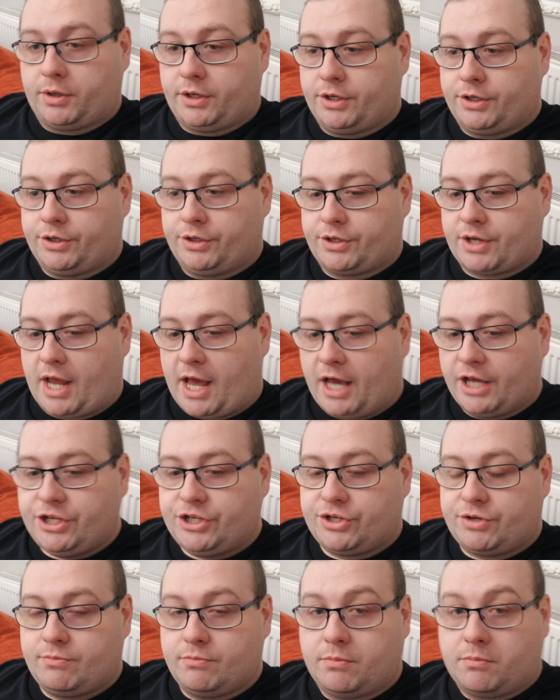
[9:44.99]
And
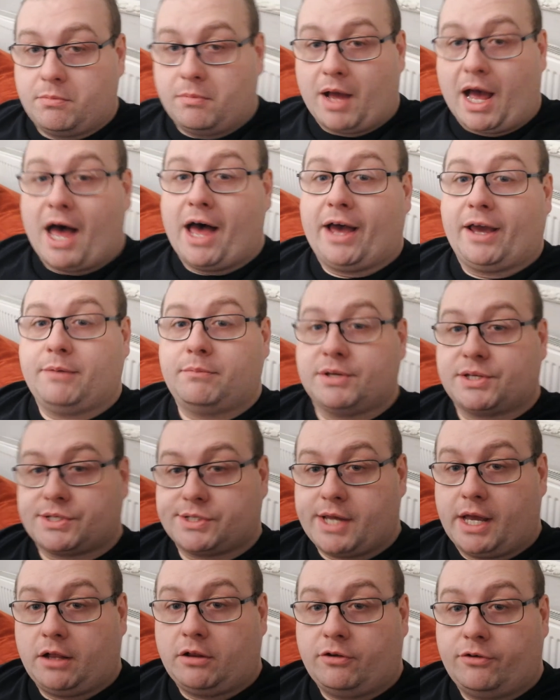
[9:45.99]
I'm
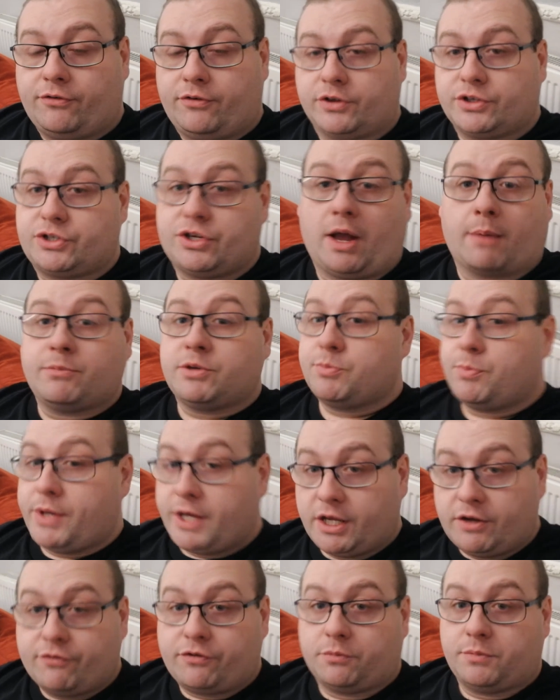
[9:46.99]

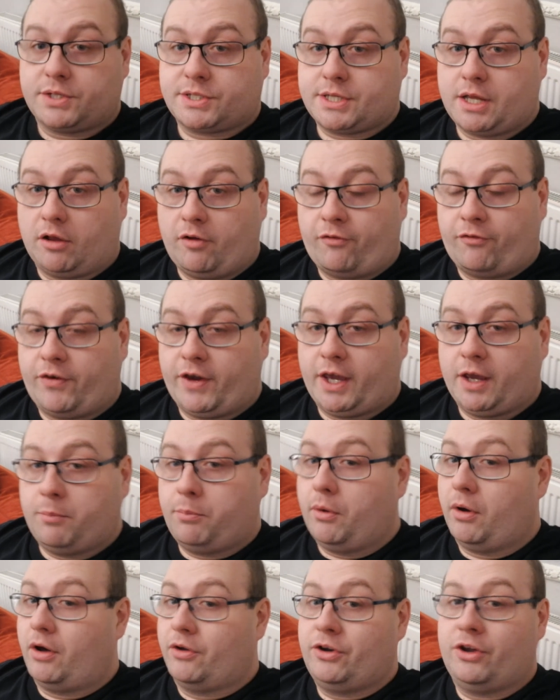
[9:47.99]
speaking for myself here,
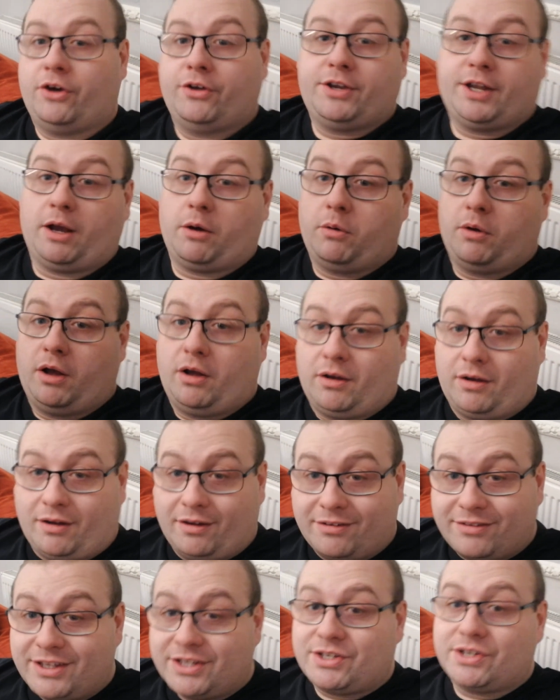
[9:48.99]
but no doubt
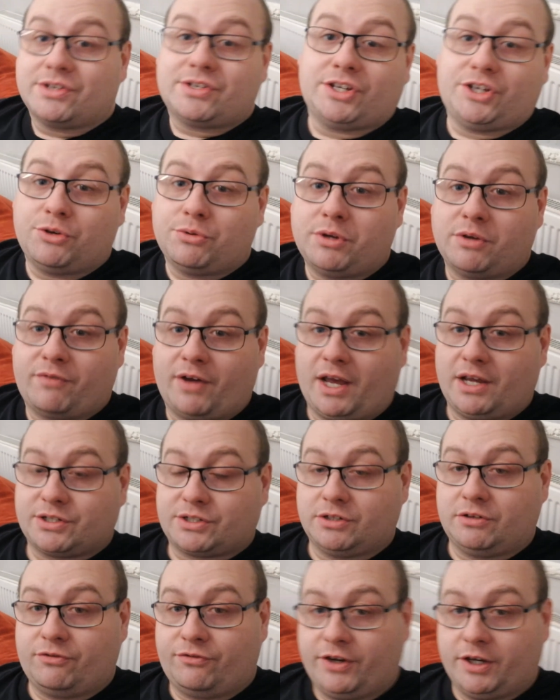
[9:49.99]
this is a
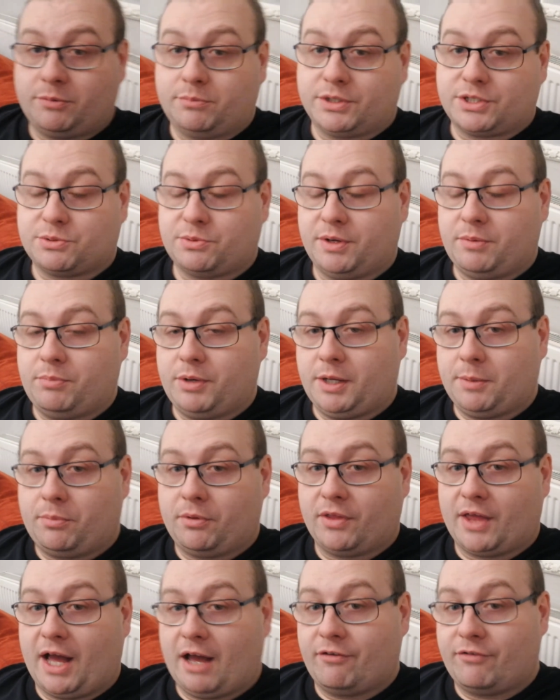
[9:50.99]
universal thing between
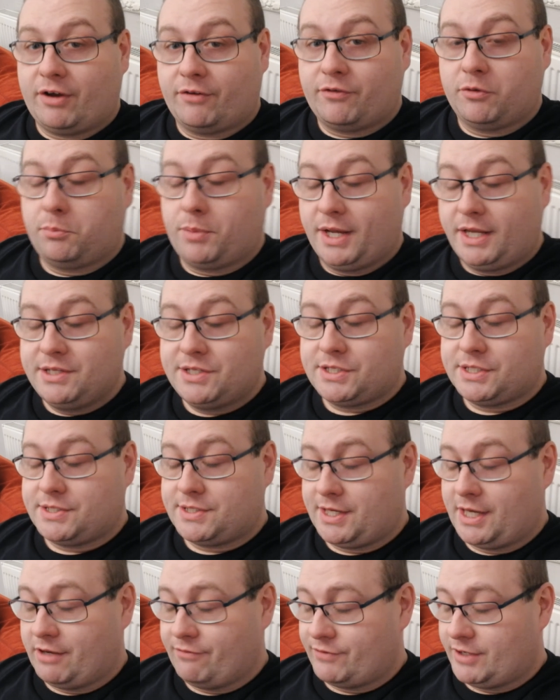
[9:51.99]
people that have ever been to
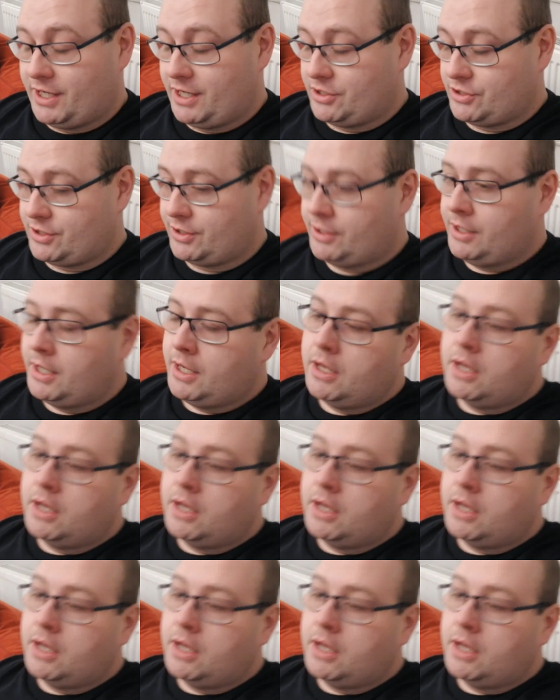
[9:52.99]
TF Nation.